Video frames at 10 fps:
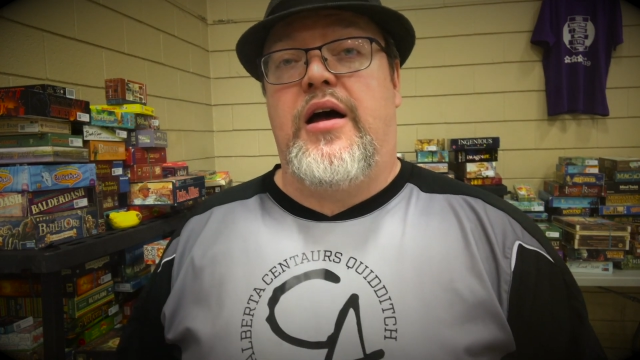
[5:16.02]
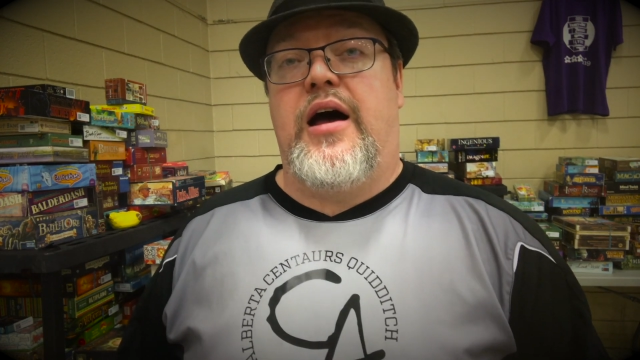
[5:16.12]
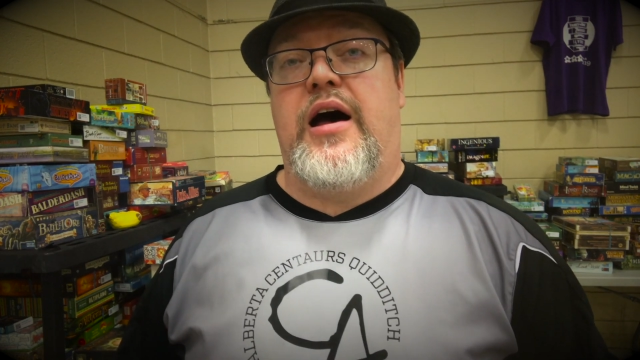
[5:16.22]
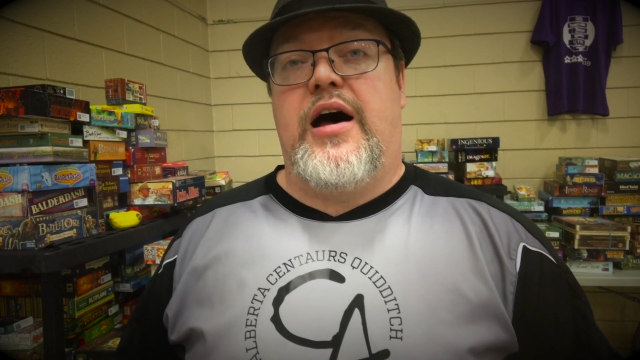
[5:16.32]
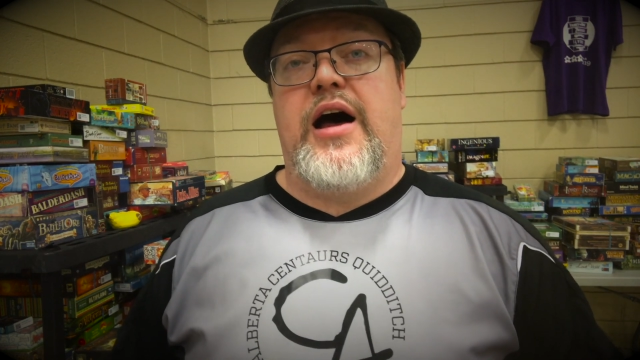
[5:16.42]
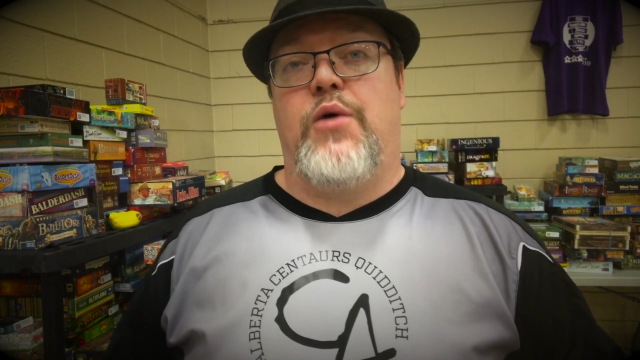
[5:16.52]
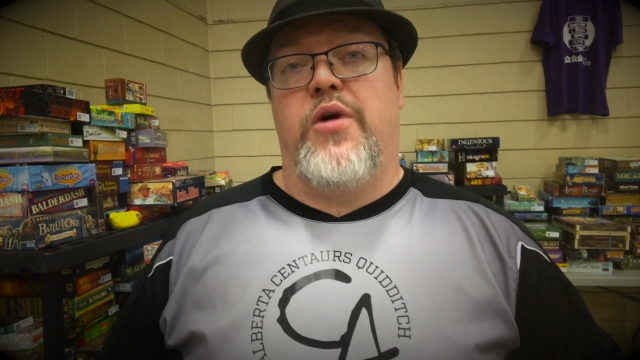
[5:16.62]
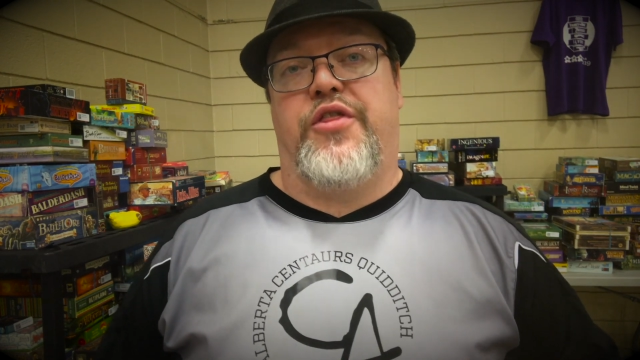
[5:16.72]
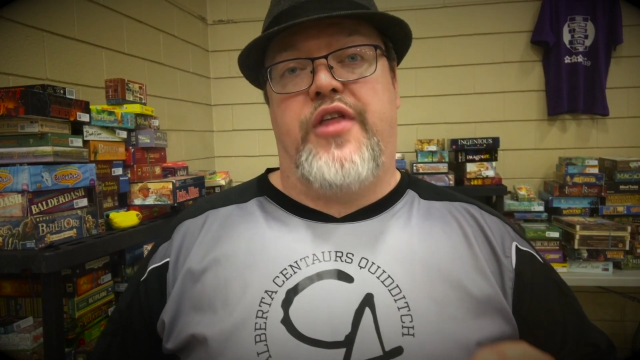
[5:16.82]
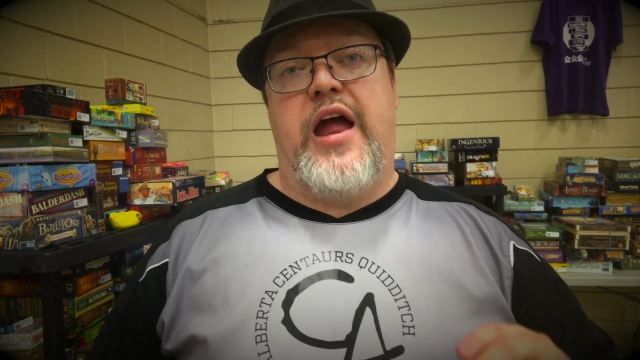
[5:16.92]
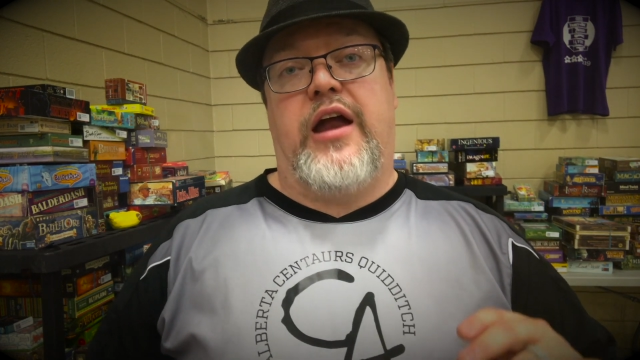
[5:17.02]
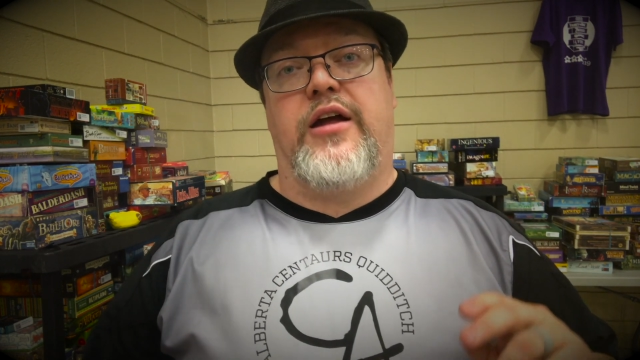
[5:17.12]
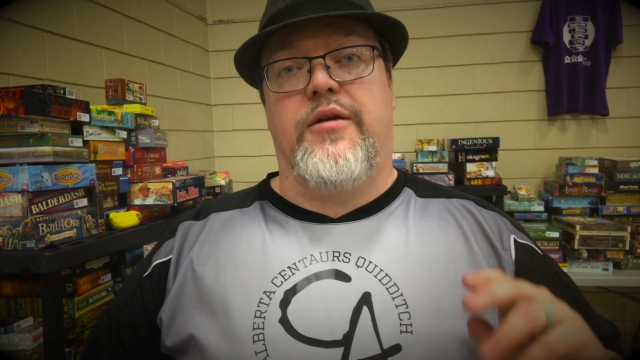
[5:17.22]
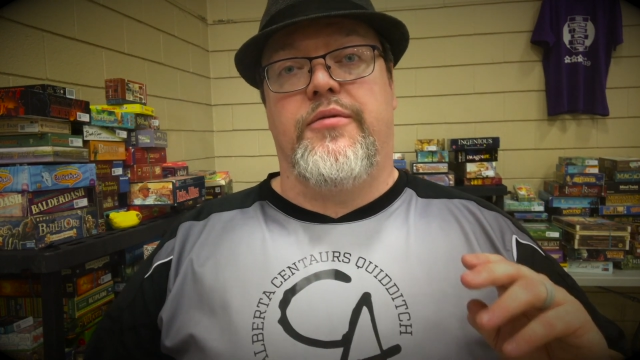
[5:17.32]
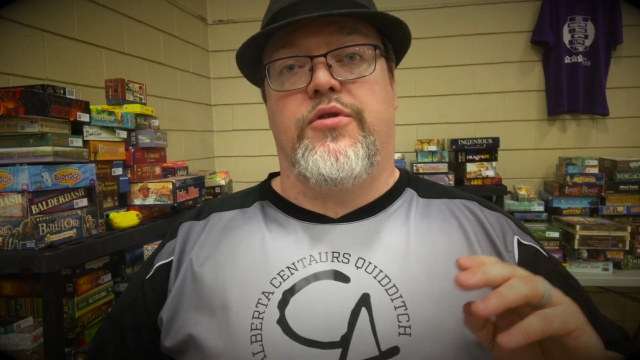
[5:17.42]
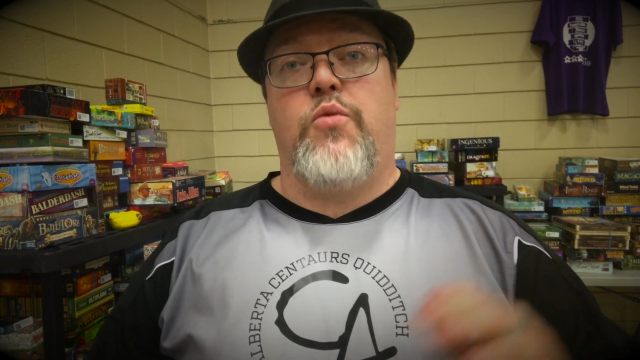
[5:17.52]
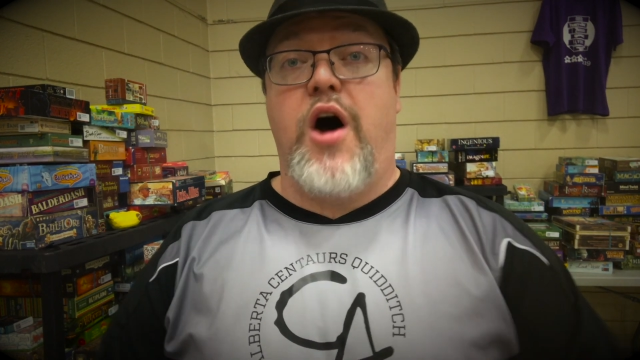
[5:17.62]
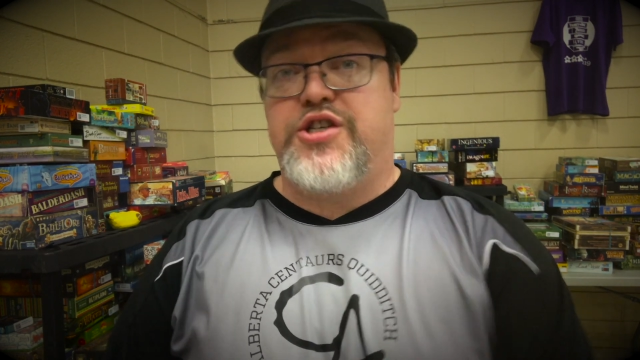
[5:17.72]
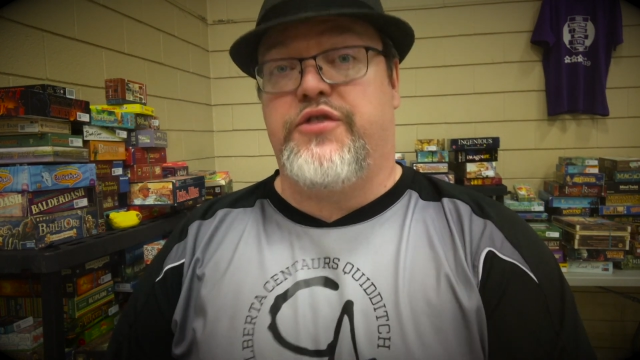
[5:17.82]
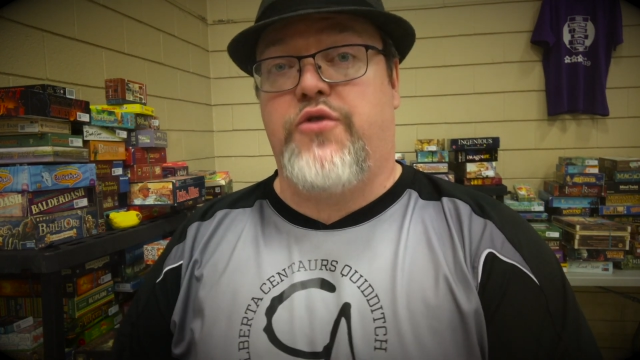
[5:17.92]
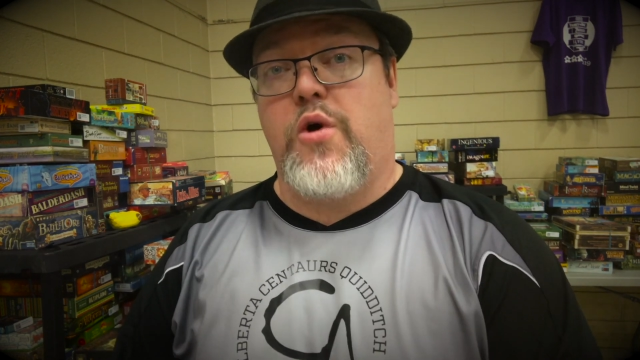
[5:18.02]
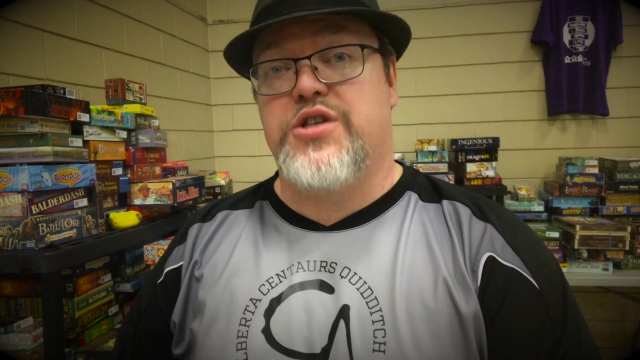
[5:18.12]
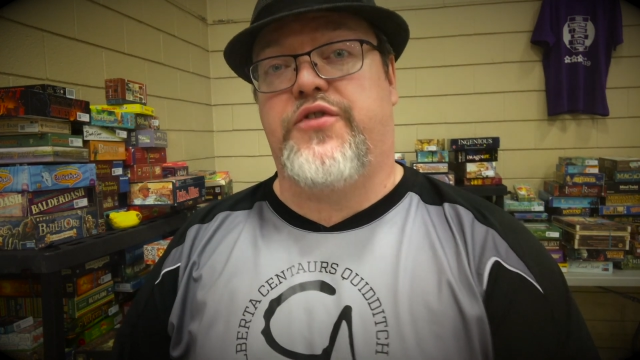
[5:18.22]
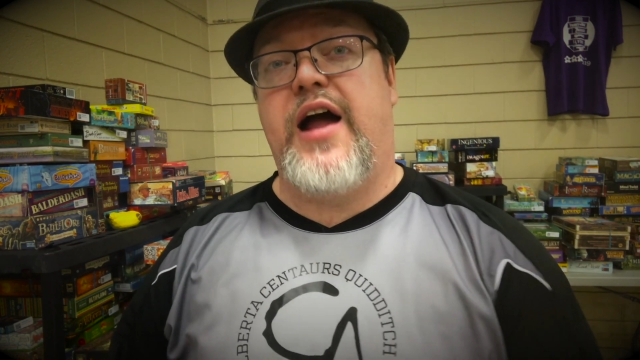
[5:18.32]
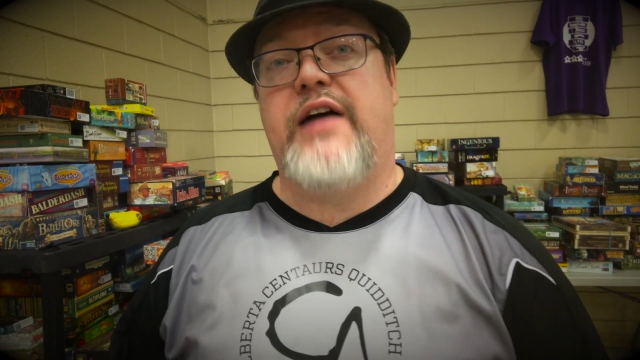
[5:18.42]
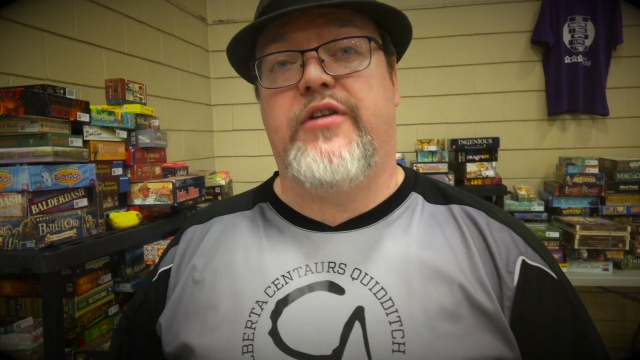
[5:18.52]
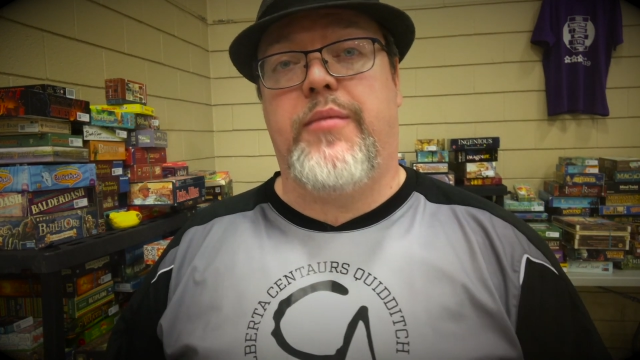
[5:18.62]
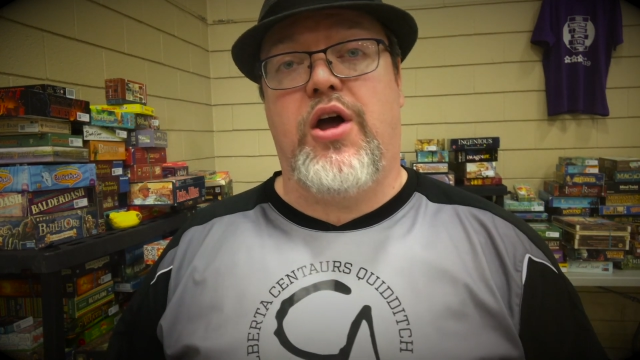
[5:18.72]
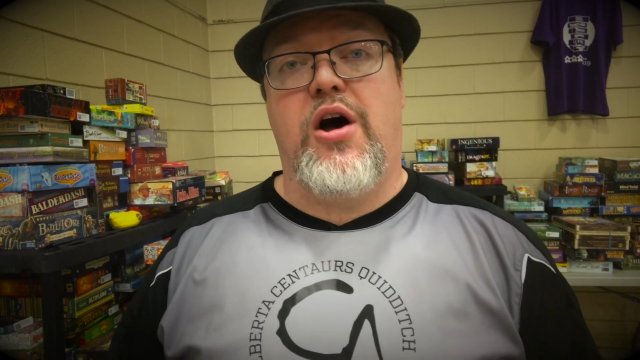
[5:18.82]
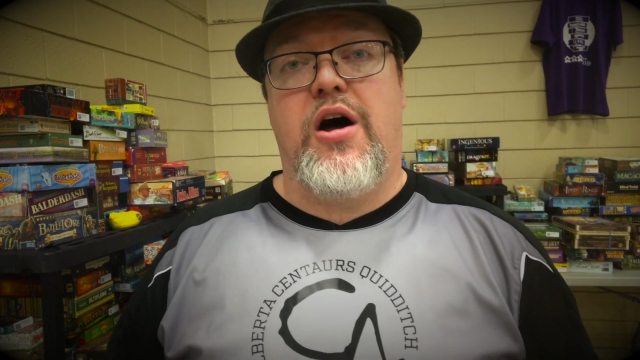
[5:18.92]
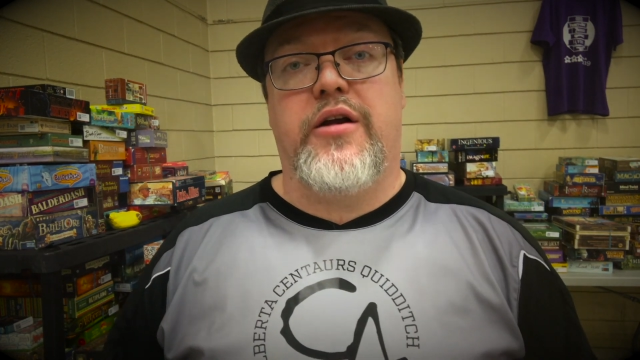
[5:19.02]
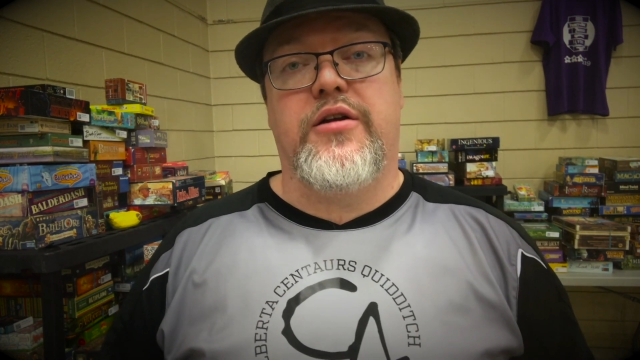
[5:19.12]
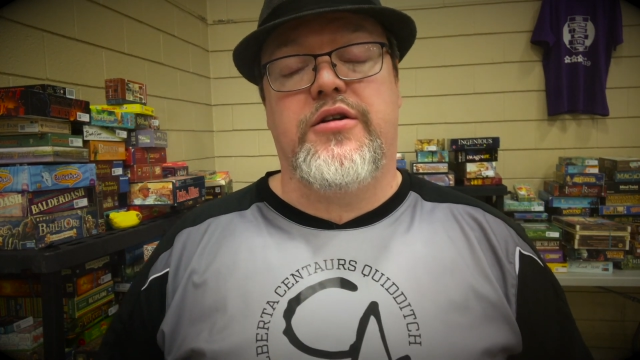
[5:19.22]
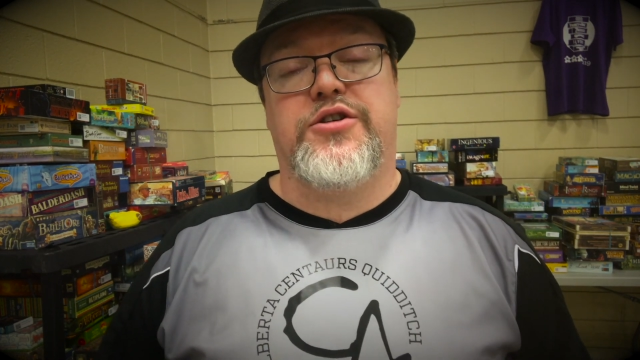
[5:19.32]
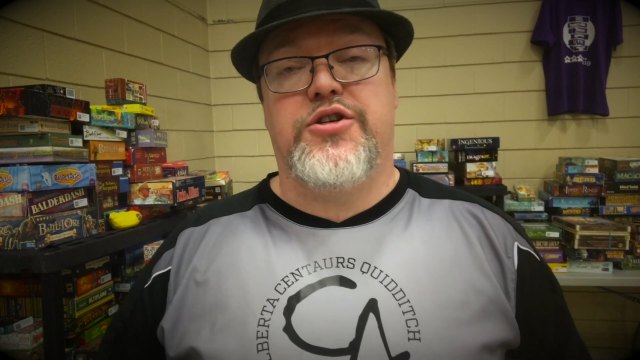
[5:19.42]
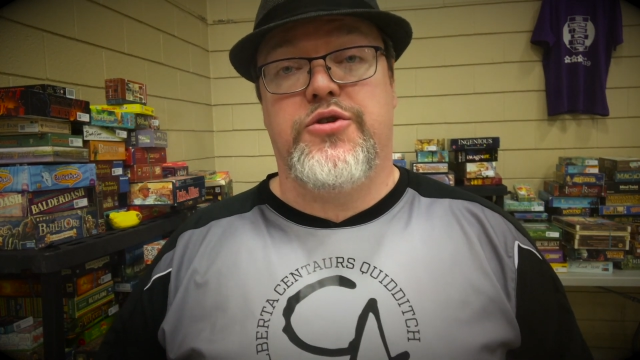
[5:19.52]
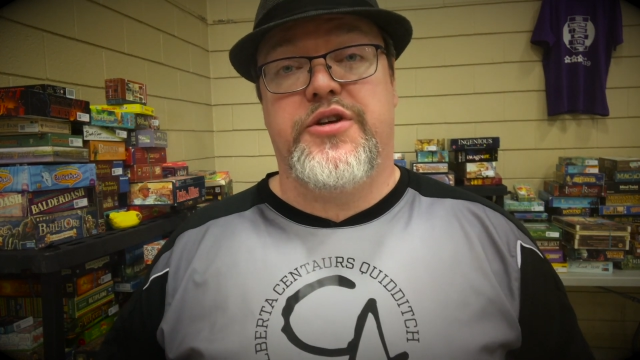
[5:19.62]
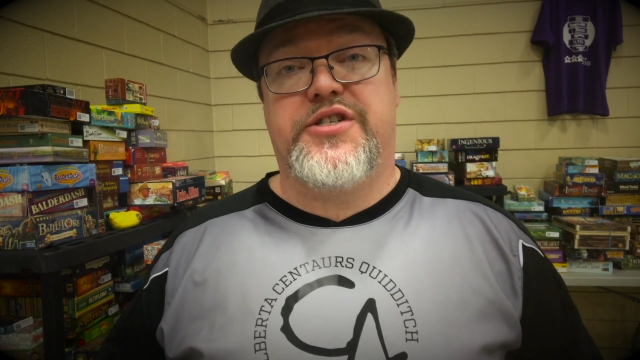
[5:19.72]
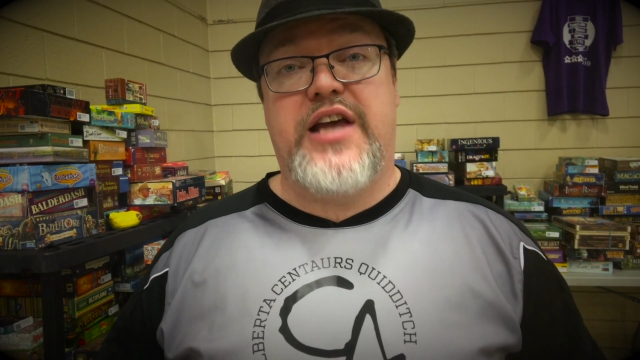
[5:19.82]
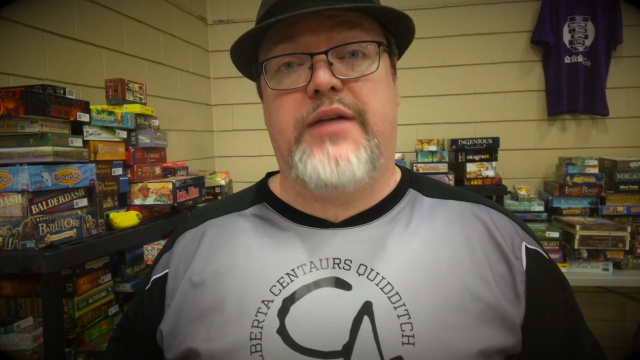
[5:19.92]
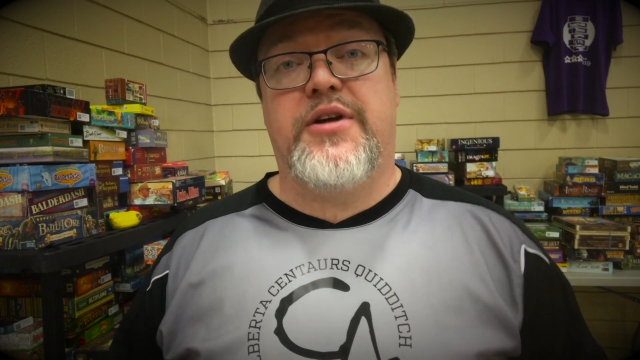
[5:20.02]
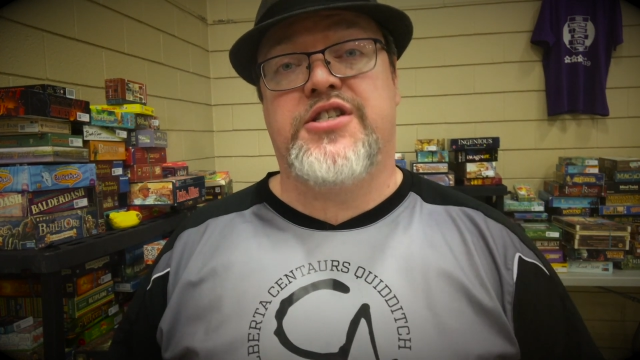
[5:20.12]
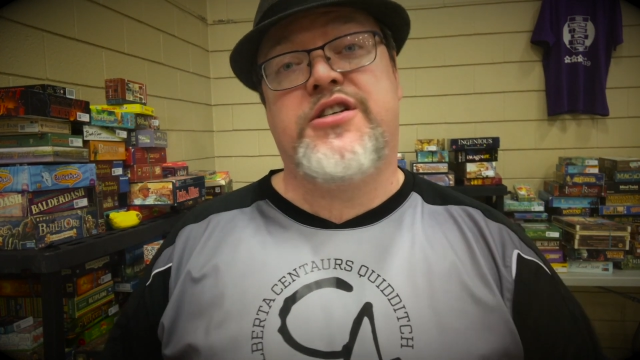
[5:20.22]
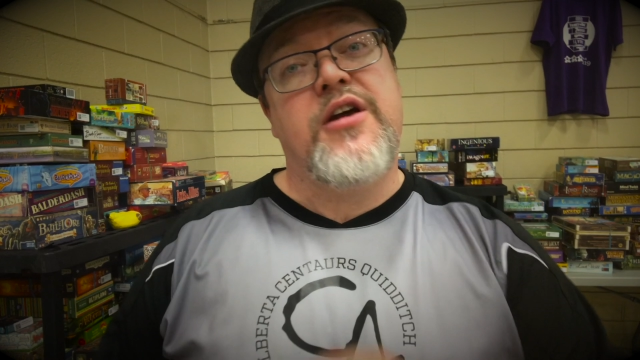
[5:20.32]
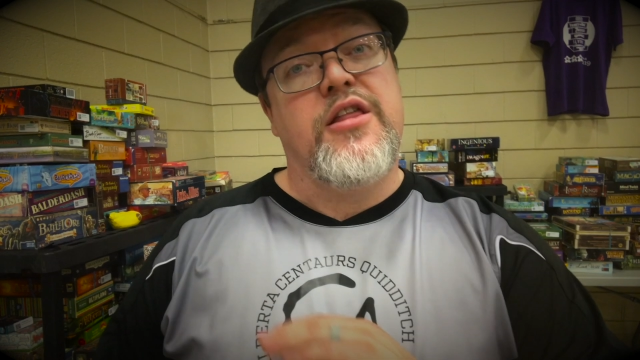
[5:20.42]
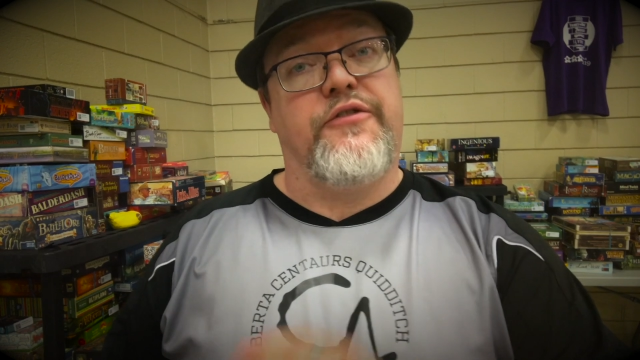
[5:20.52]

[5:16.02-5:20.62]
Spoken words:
I want to thank The Watch, of course, for having me on to do these segments.